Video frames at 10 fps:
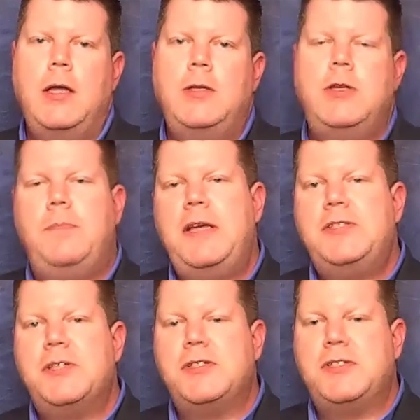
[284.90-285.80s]
To be
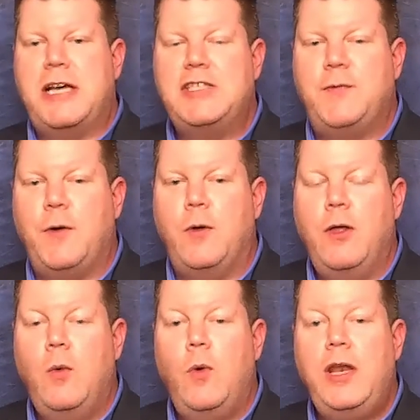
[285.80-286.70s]
successful,
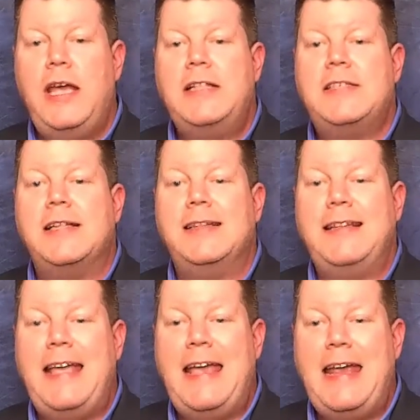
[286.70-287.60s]
we need to
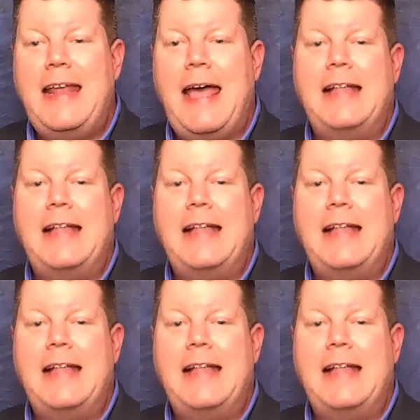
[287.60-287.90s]
lead,